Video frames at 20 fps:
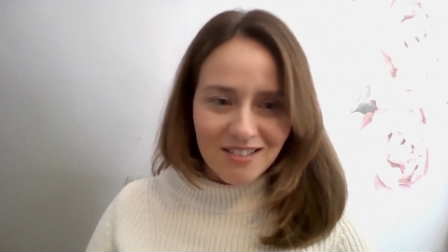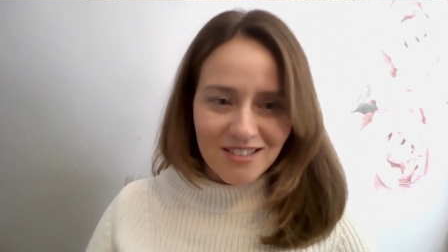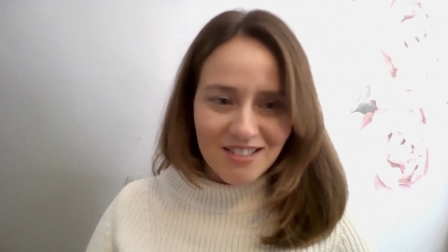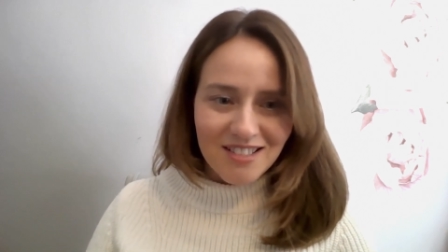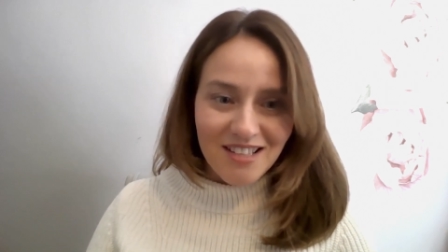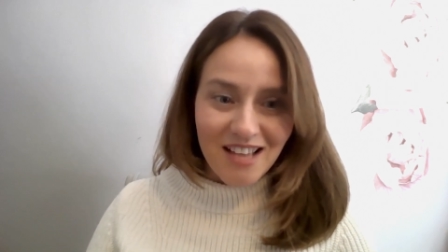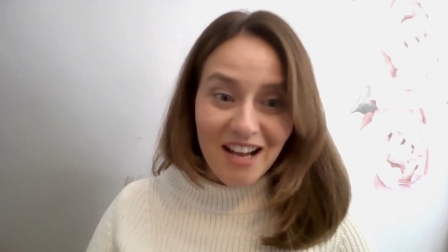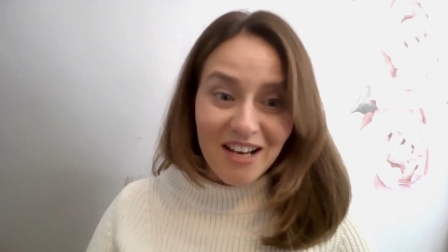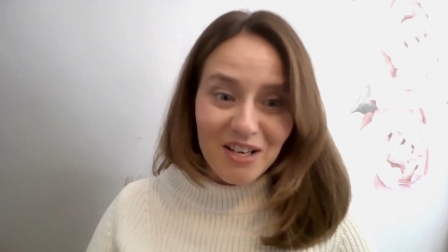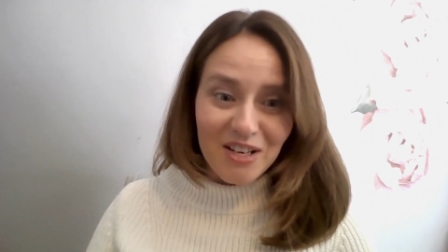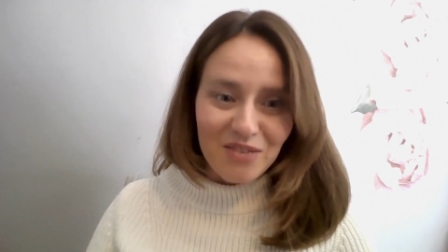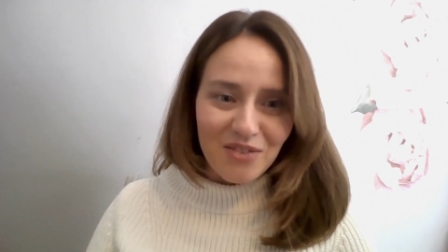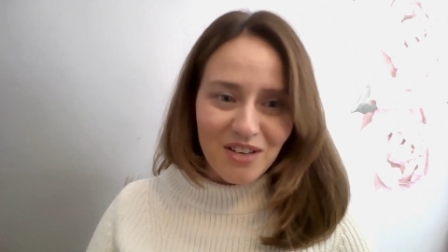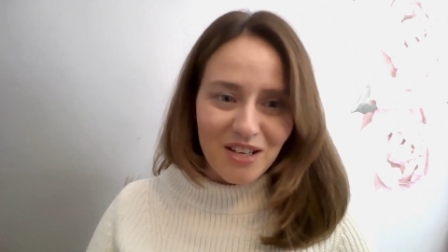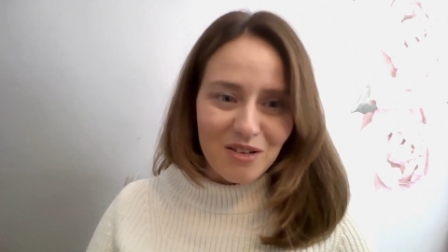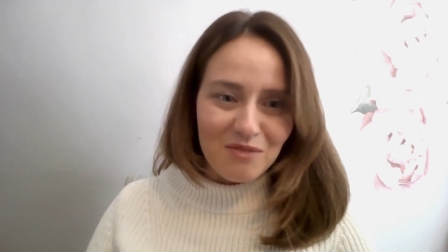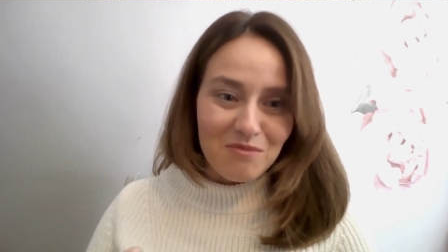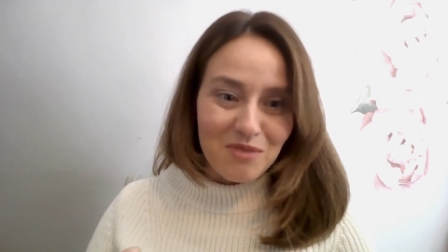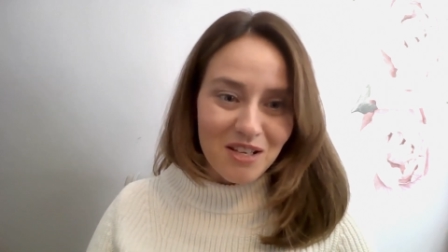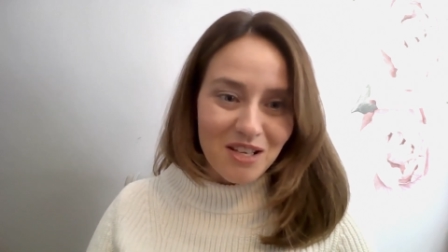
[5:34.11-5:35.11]
side of
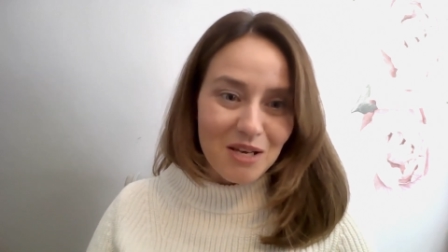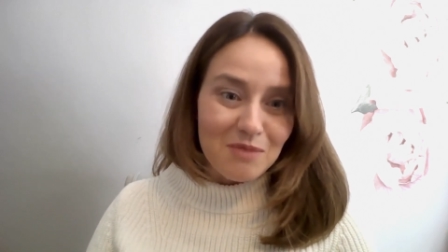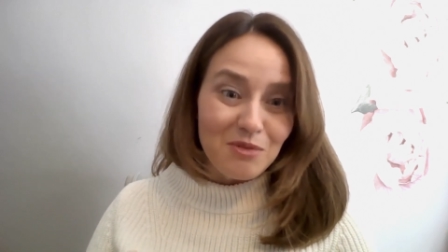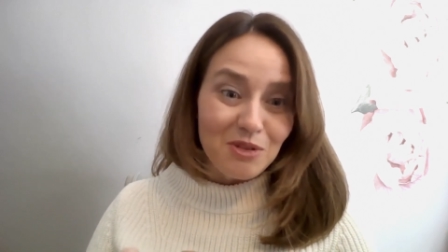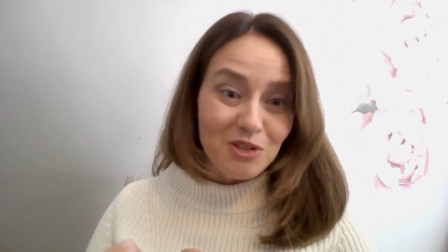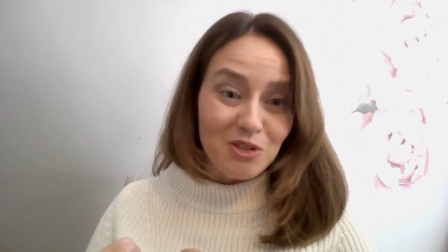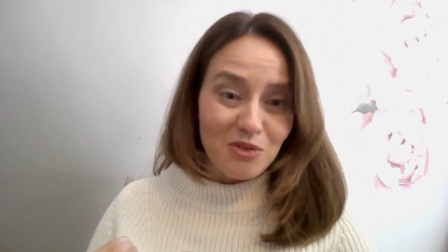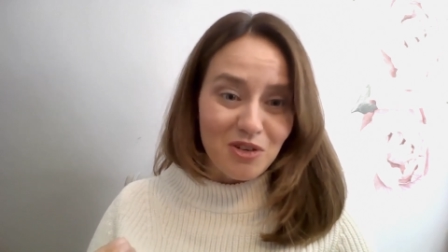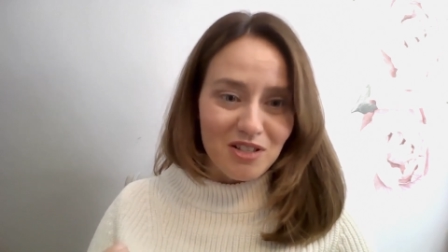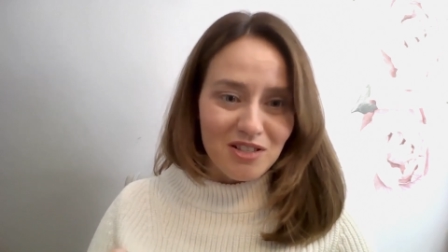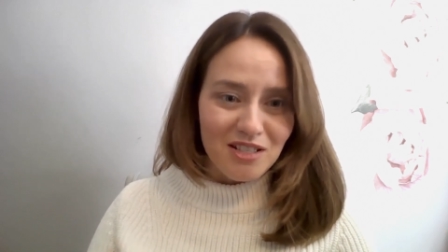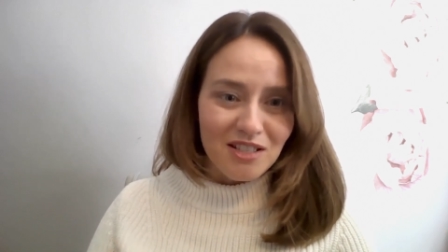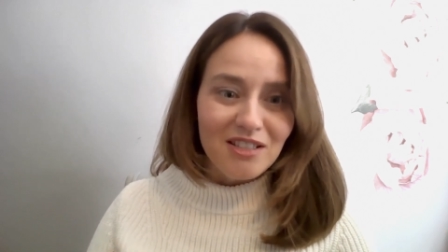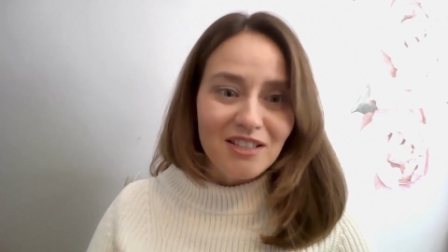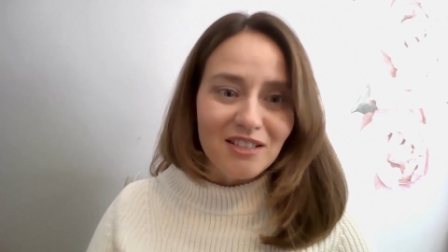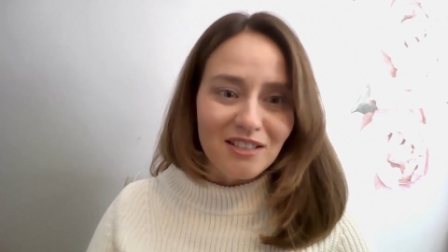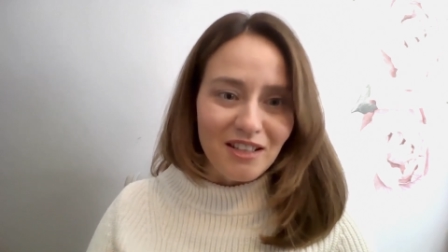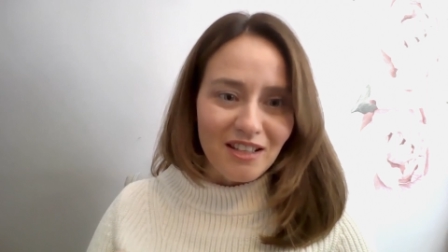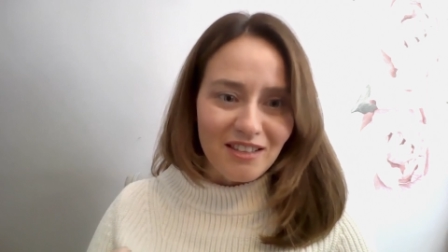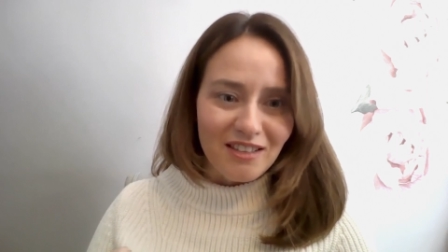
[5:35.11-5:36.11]
it and being able to
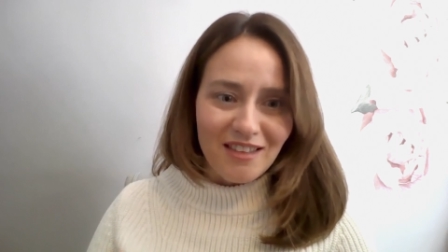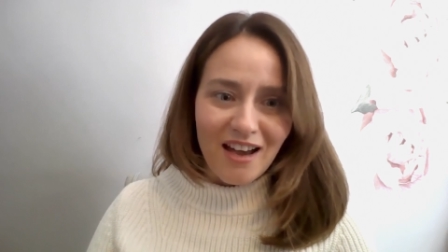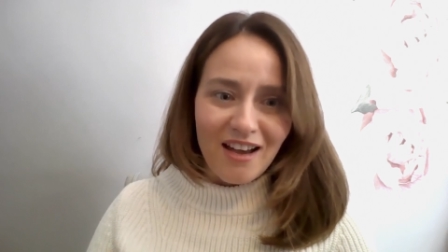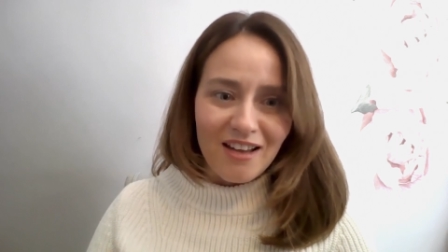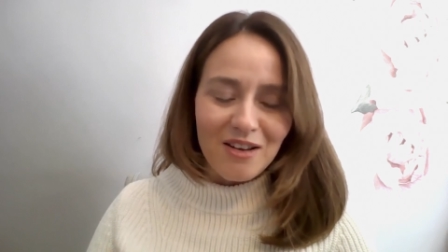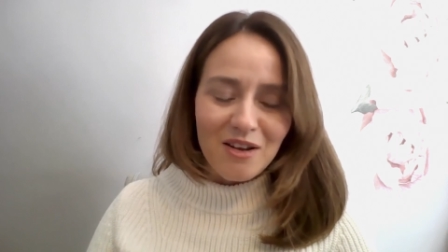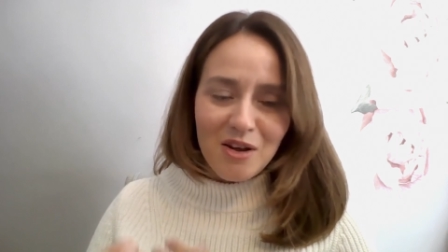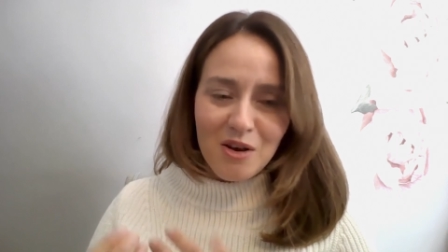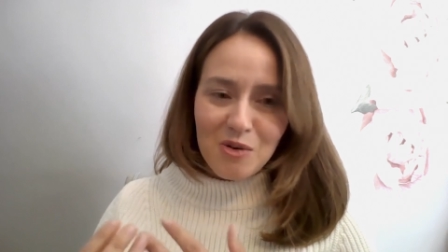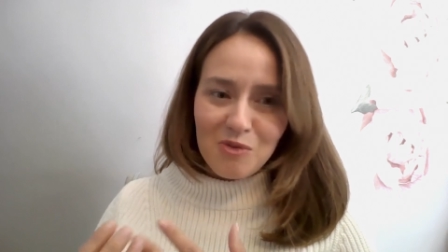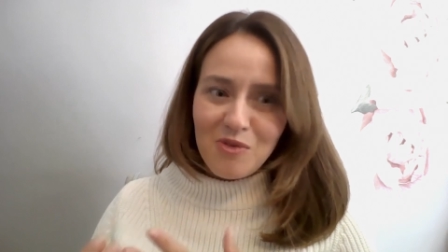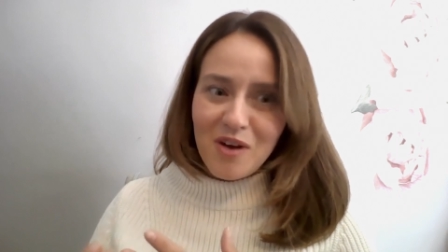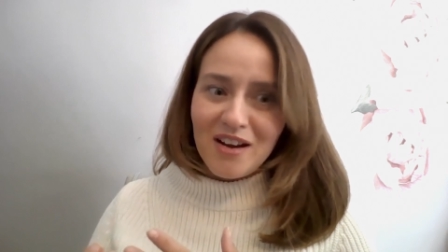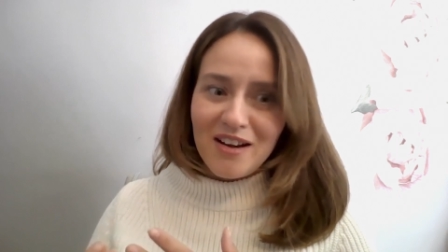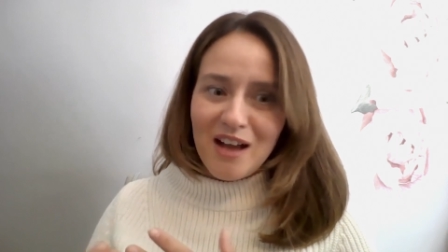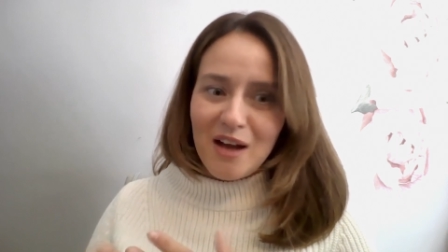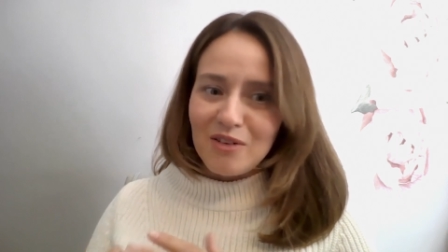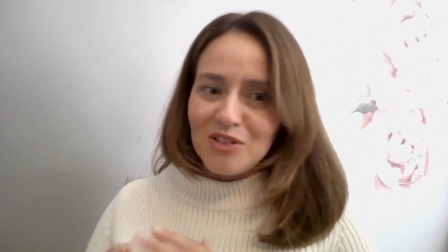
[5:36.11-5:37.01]
articulate that right now.